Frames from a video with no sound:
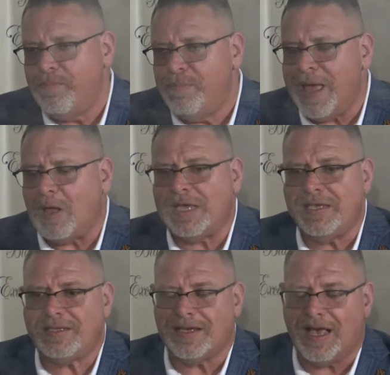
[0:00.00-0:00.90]

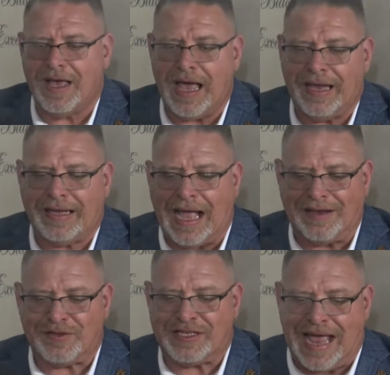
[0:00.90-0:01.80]
belkis uh, i kind
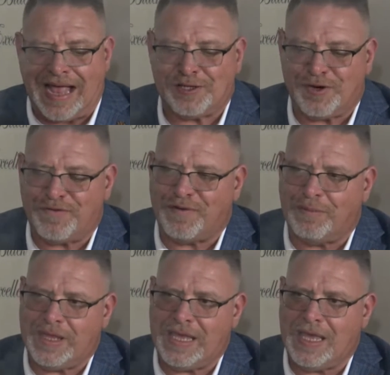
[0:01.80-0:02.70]
of snatched her
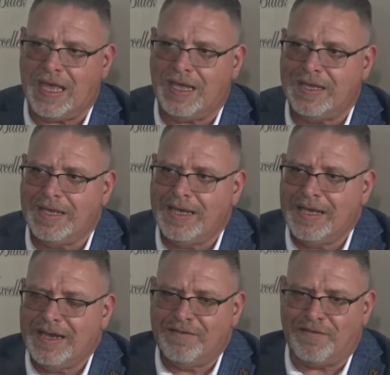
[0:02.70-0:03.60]
from the uh,
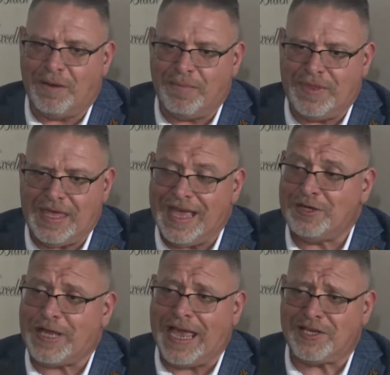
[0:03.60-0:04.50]
from the
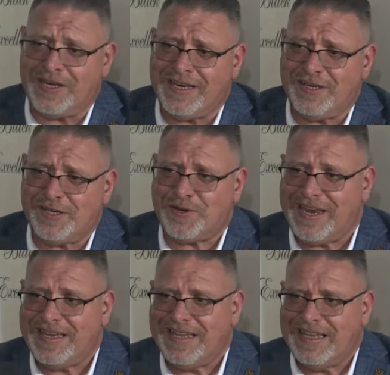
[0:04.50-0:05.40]
education
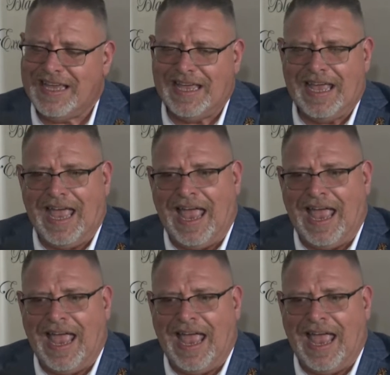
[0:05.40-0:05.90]
industry okay mm.